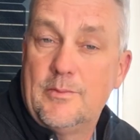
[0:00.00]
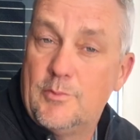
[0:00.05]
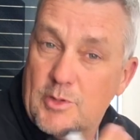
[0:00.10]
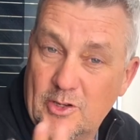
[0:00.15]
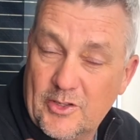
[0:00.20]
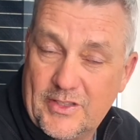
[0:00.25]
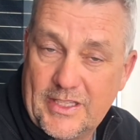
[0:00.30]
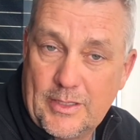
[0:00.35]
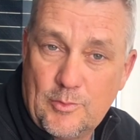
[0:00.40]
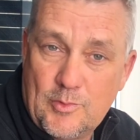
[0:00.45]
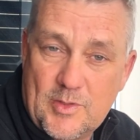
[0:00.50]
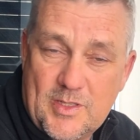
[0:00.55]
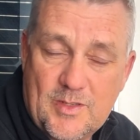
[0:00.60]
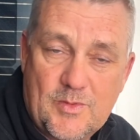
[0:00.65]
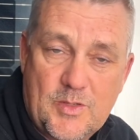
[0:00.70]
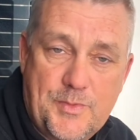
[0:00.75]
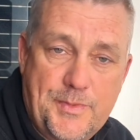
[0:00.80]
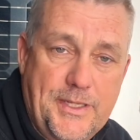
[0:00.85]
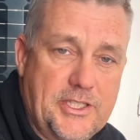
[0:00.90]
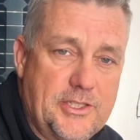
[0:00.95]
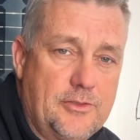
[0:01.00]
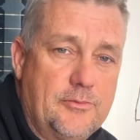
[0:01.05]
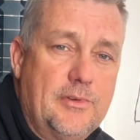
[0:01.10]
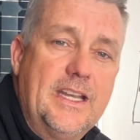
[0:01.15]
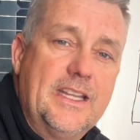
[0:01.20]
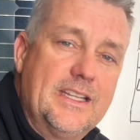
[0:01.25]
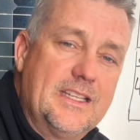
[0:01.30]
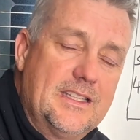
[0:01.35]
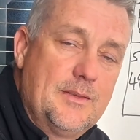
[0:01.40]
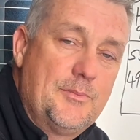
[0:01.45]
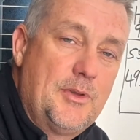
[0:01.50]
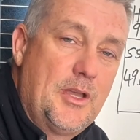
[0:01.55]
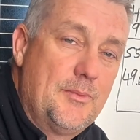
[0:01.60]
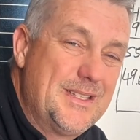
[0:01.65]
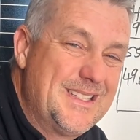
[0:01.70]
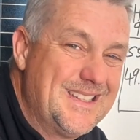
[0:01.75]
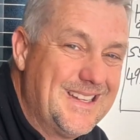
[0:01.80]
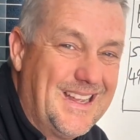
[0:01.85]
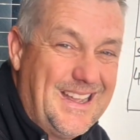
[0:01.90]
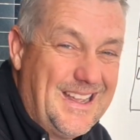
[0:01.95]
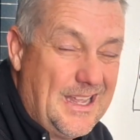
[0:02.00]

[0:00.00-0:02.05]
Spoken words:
We've got that awesome special running at the moment.